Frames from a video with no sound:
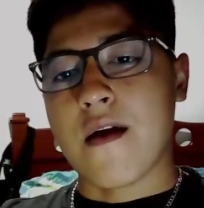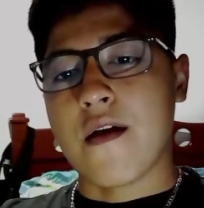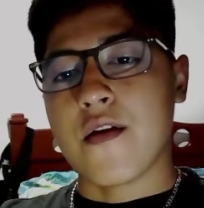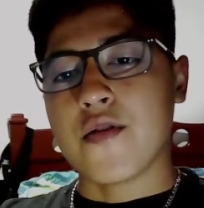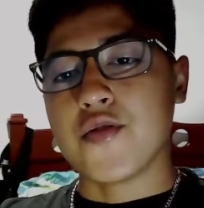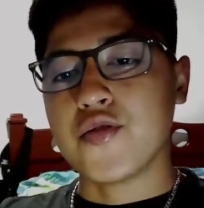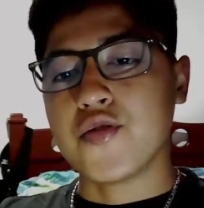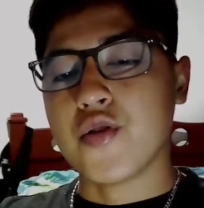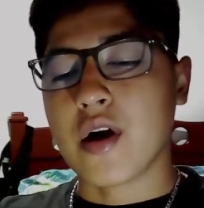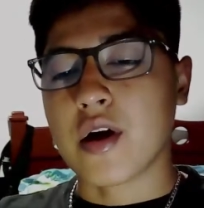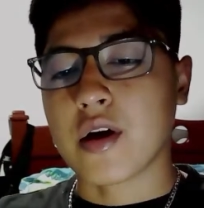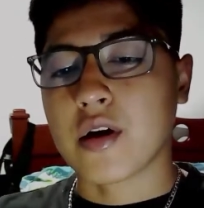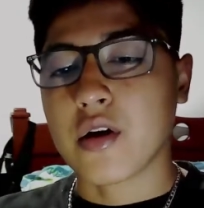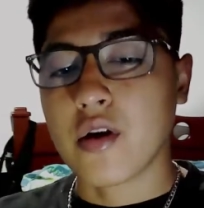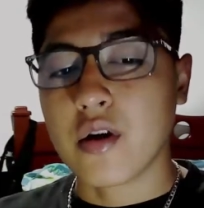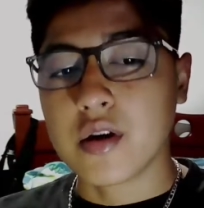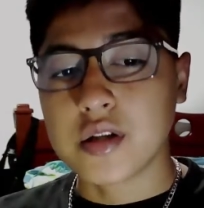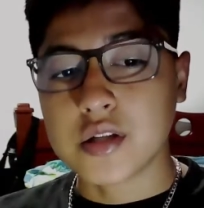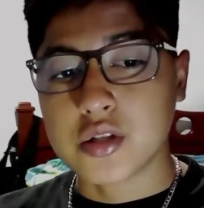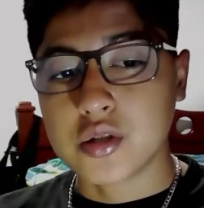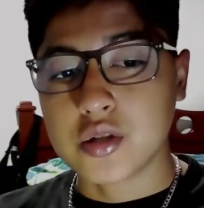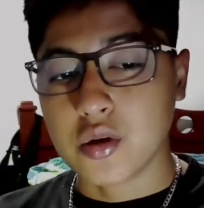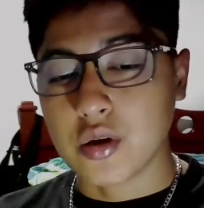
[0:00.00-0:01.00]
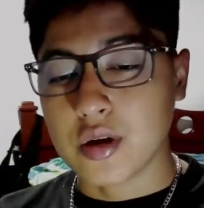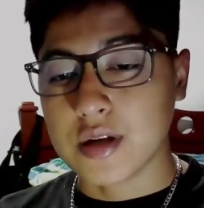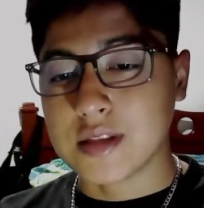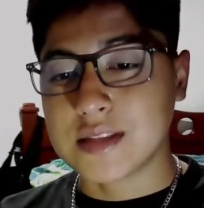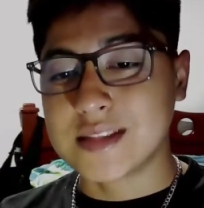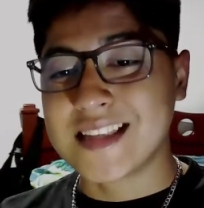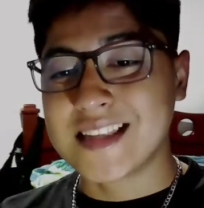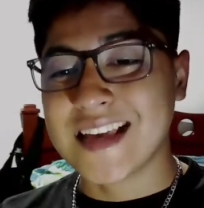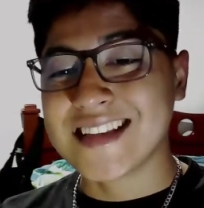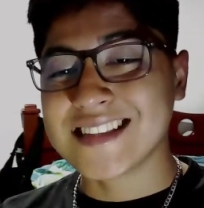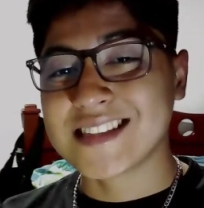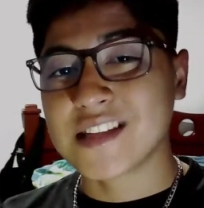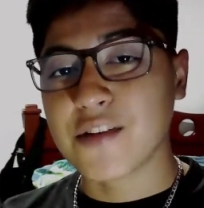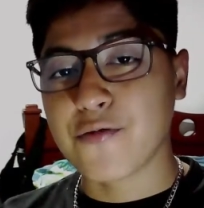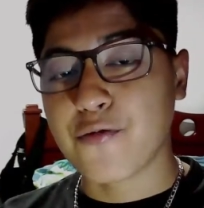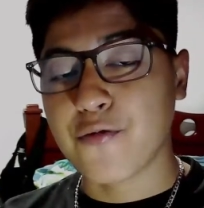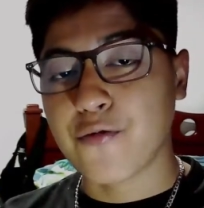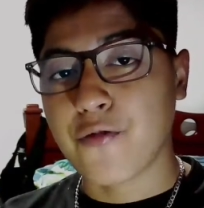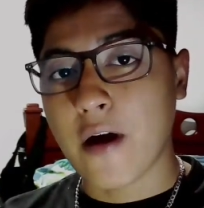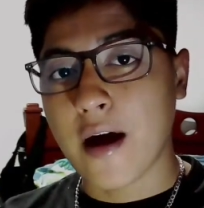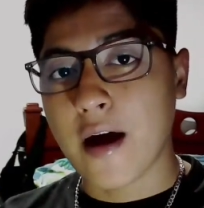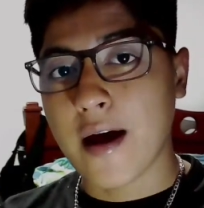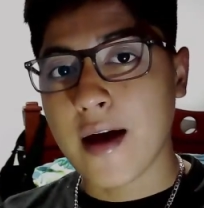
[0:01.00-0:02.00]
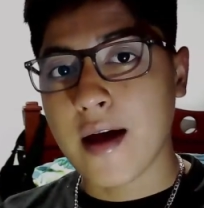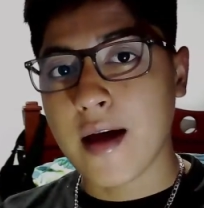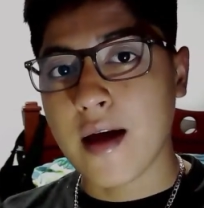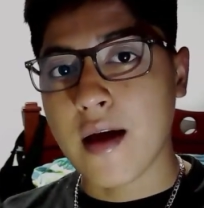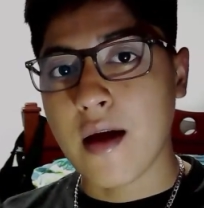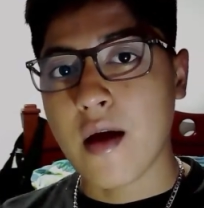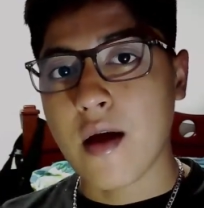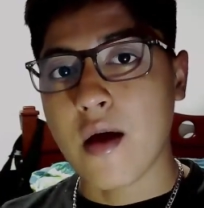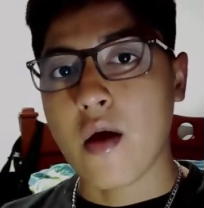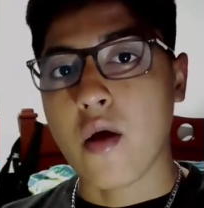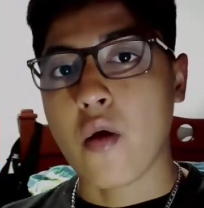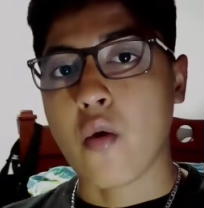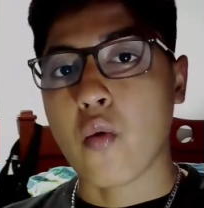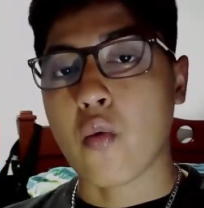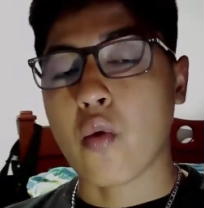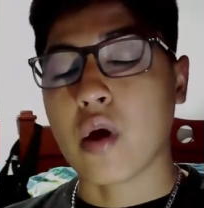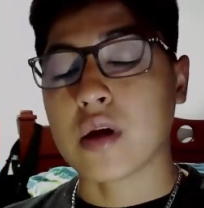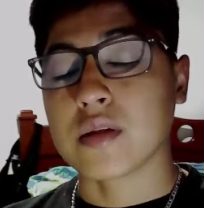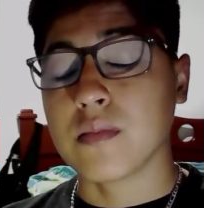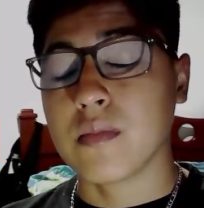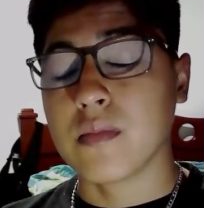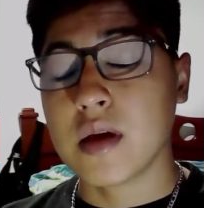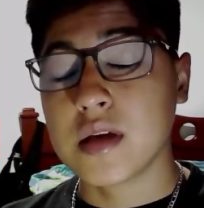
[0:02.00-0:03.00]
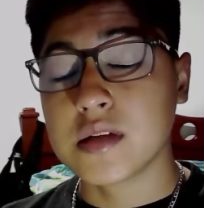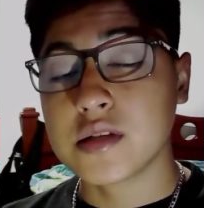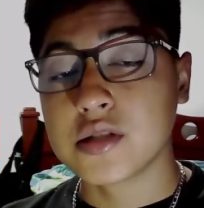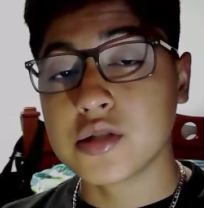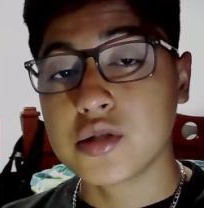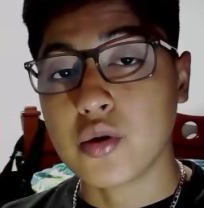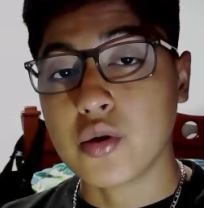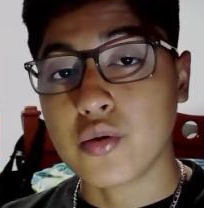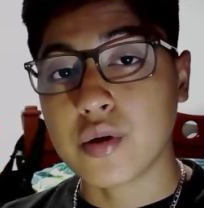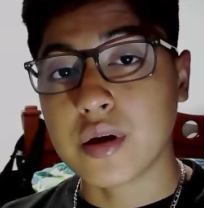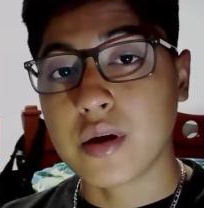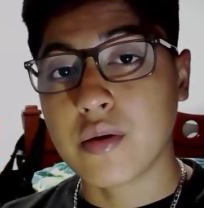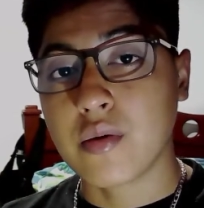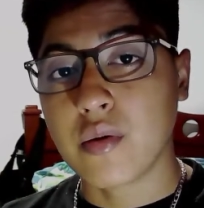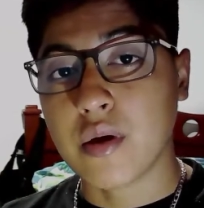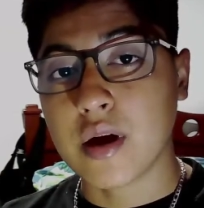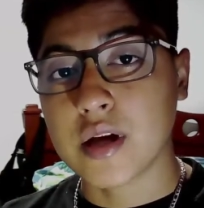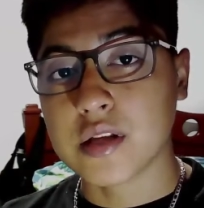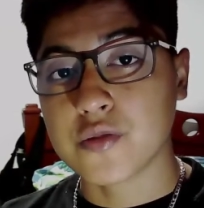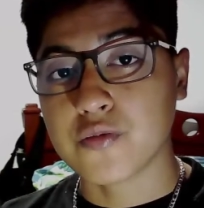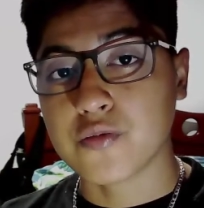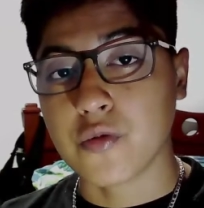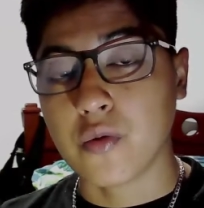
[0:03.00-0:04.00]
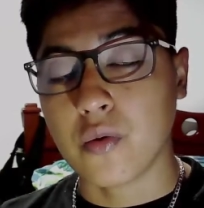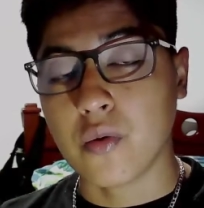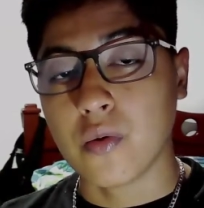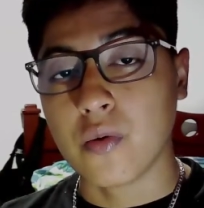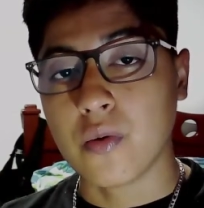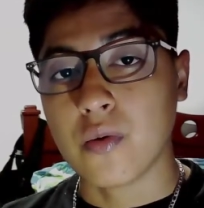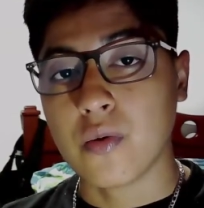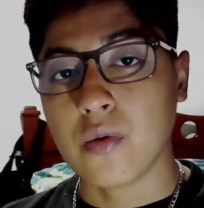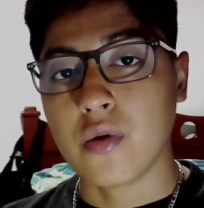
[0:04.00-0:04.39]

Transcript: you are going to identify what makes you regretful.